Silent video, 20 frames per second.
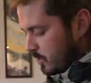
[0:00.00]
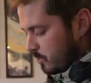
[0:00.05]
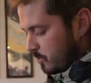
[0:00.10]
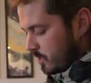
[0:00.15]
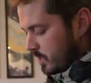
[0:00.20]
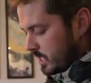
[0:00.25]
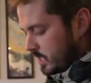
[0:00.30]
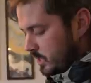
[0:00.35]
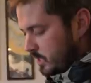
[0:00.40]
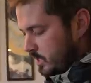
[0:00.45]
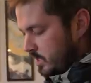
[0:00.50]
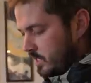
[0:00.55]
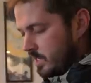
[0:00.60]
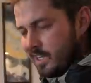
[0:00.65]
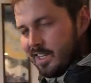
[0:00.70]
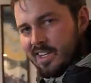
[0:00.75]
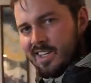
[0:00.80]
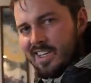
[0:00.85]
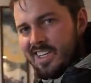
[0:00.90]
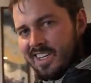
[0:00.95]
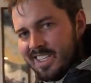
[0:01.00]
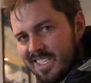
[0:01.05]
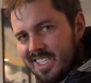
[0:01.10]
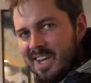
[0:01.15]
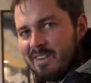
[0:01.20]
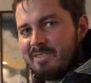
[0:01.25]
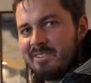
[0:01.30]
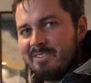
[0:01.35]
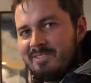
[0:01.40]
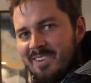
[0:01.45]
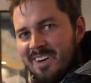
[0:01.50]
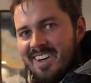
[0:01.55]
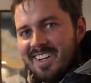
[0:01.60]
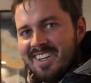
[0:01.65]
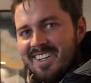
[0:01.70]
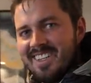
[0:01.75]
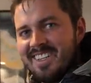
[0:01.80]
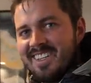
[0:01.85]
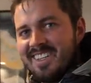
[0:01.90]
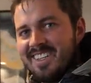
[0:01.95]
which is never
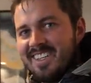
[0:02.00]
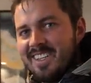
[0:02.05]
fun.